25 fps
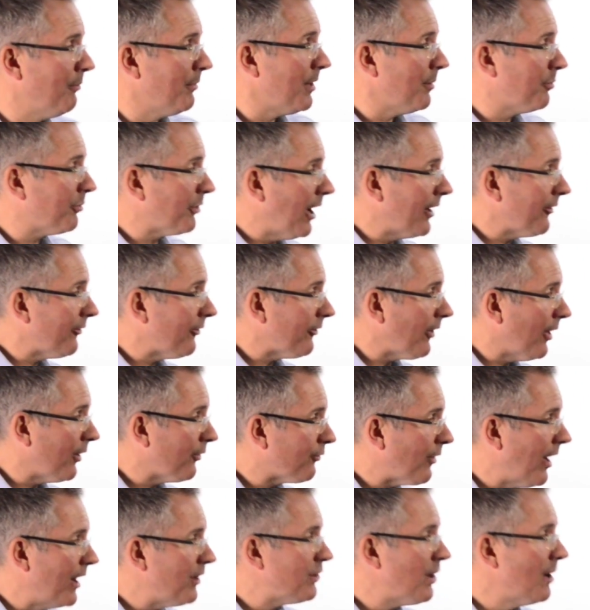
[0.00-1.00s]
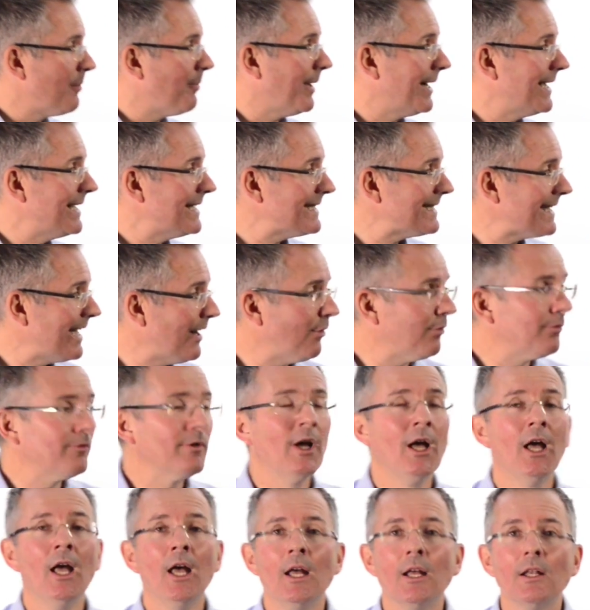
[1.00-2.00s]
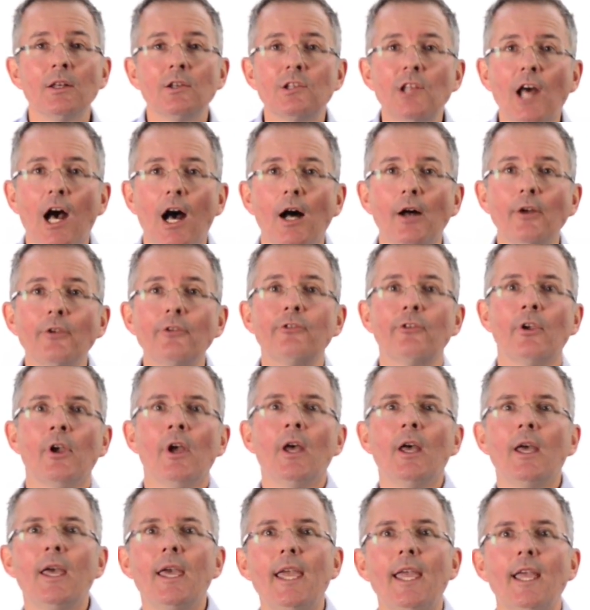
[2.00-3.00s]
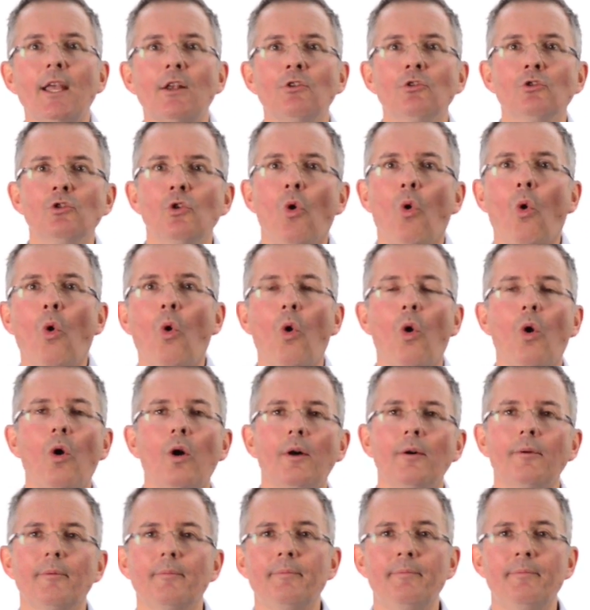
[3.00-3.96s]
But the price to sales ratio by itself does ignore